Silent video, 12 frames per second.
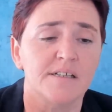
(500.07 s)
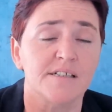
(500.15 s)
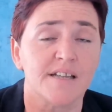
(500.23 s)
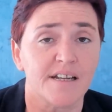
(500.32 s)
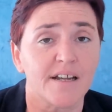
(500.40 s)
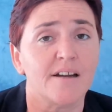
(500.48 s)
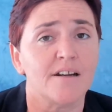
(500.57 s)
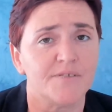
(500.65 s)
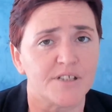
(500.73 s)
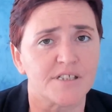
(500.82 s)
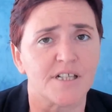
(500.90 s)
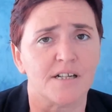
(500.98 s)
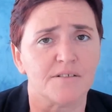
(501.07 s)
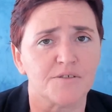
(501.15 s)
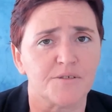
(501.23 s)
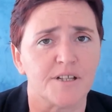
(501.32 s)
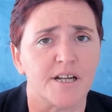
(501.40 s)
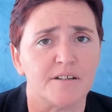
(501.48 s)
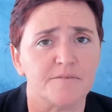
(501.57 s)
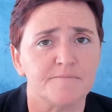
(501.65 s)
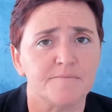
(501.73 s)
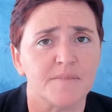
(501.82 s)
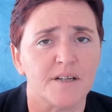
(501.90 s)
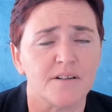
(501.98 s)
Take care of yourselves for now,
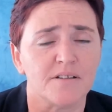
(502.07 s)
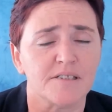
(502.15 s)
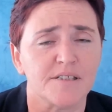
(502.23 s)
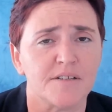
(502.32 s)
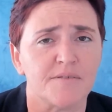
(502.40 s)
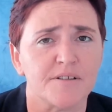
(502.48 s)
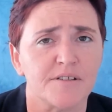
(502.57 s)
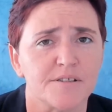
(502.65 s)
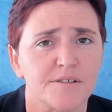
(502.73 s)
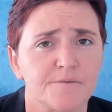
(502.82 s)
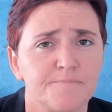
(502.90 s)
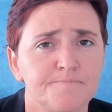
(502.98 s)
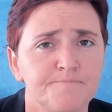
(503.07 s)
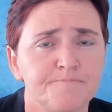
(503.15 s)
and I'll see you very soon.